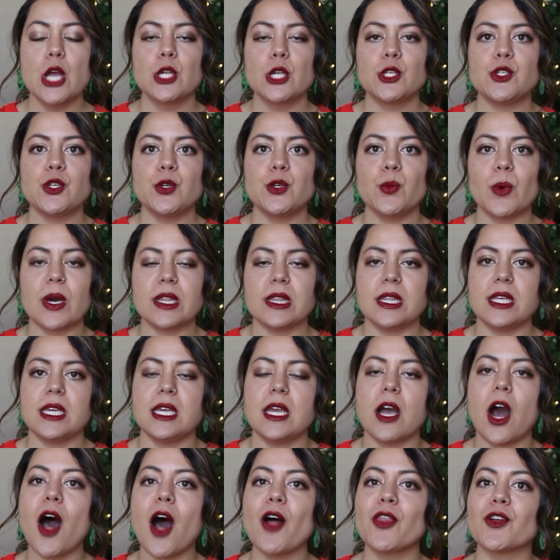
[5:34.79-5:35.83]
to what the
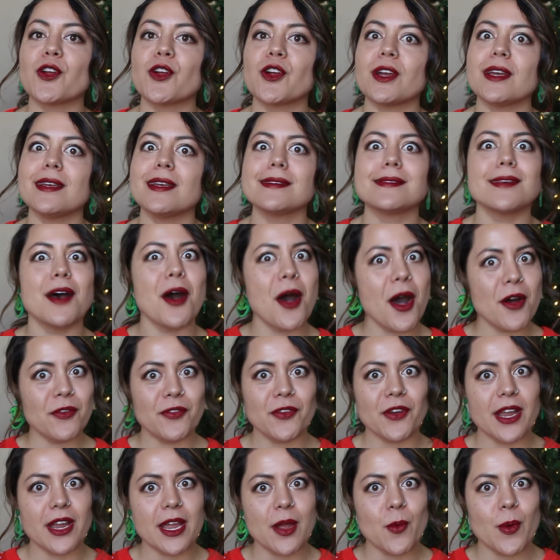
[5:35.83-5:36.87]
author is
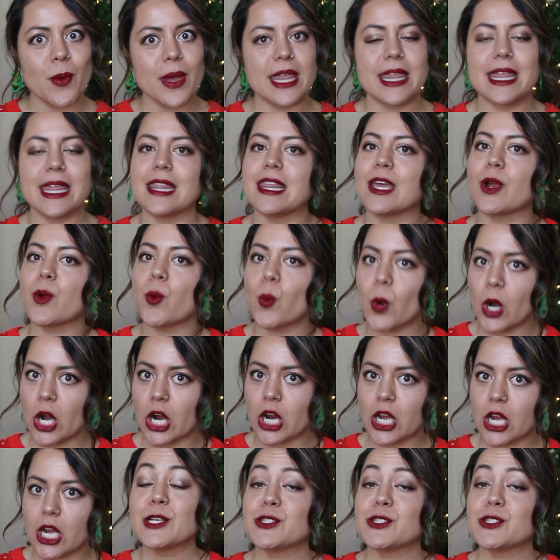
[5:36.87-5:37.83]
offering with their work.